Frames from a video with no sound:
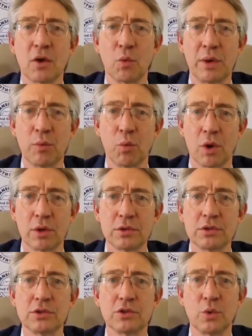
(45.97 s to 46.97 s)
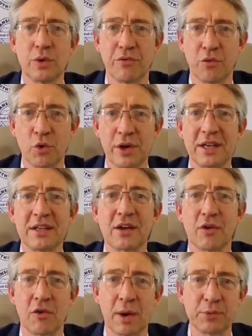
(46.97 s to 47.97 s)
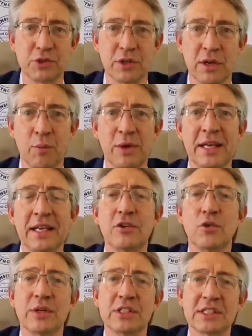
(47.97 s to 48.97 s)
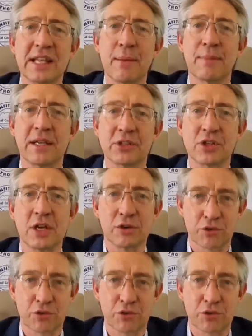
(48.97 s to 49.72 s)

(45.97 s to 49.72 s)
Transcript: We want to avoid corruption and we need to establish